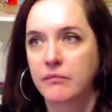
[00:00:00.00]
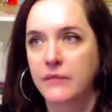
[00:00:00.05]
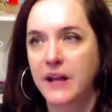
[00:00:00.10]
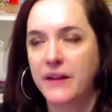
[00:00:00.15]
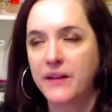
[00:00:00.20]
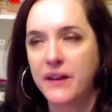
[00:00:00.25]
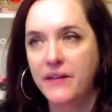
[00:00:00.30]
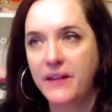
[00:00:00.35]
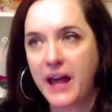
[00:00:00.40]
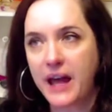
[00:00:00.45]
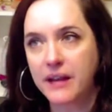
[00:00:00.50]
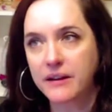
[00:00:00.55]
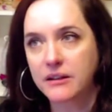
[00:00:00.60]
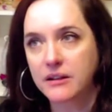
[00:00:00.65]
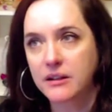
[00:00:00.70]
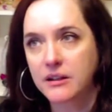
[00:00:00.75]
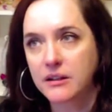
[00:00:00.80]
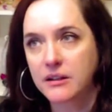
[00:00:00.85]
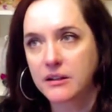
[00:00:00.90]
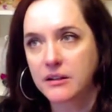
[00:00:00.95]
And then that
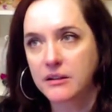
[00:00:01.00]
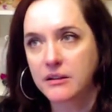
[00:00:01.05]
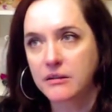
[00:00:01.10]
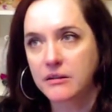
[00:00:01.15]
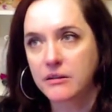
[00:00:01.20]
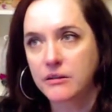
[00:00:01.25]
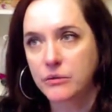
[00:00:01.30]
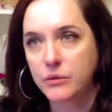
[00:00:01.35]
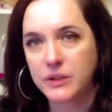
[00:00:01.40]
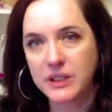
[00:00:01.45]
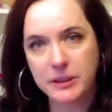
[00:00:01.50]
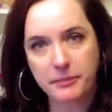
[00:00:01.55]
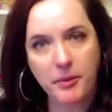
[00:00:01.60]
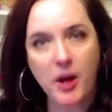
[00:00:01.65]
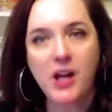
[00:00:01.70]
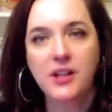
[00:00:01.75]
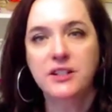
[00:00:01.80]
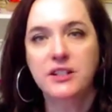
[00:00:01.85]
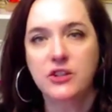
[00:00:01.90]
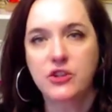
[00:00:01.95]

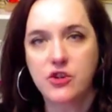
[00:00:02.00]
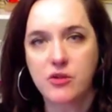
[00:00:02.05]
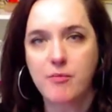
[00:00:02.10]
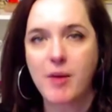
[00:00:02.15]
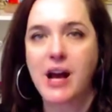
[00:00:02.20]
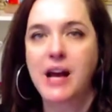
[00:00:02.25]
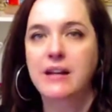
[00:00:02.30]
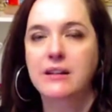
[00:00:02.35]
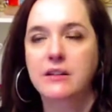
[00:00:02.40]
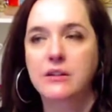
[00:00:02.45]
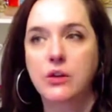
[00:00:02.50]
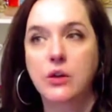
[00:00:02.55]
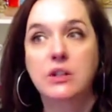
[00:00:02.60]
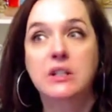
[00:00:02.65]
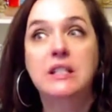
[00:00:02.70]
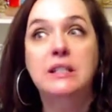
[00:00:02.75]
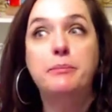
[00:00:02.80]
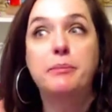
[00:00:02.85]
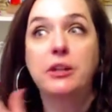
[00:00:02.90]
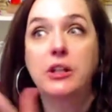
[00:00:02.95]
response in your mind is going
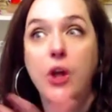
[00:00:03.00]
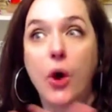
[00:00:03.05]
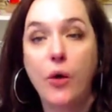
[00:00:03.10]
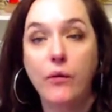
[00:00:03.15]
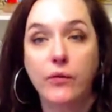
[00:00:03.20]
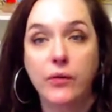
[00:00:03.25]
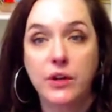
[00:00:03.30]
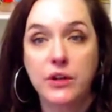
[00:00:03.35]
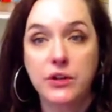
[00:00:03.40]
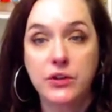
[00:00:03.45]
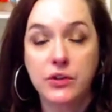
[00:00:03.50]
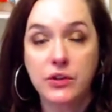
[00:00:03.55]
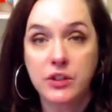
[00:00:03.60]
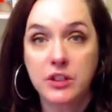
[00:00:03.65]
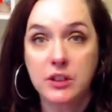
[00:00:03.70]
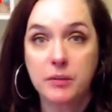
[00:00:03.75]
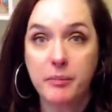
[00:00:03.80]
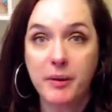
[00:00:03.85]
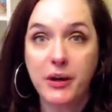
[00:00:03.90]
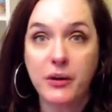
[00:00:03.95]
to spill over into your
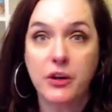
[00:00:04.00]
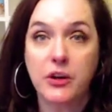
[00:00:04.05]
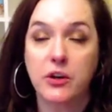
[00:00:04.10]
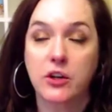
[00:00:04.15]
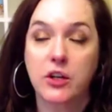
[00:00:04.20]
spirit.